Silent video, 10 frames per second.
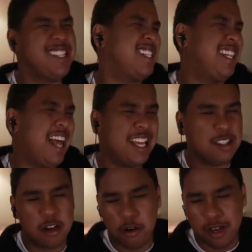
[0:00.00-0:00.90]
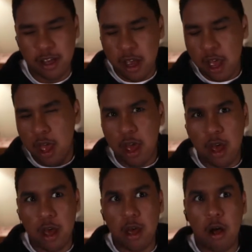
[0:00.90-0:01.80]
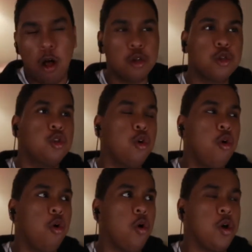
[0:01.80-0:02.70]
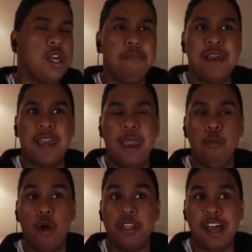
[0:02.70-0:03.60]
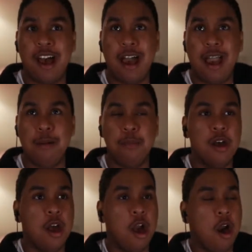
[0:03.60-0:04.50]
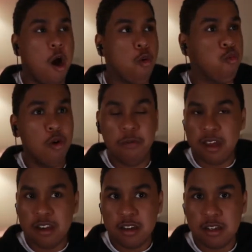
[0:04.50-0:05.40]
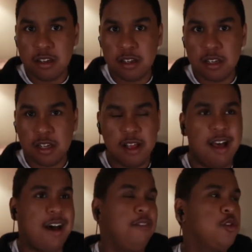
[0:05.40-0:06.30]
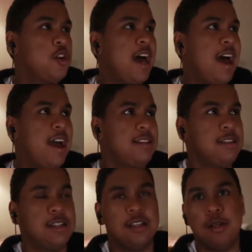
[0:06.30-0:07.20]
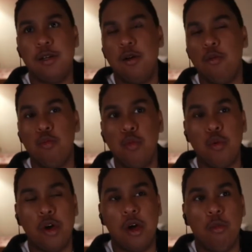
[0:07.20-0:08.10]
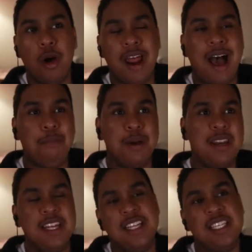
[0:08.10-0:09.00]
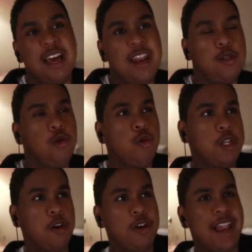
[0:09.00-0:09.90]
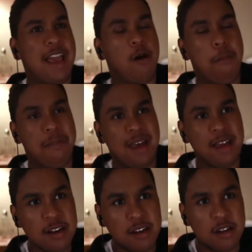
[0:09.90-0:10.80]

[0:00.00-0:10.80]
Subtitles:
class, sorry. Also, he became one time a woman. After that, what happened? He decided to return like a man.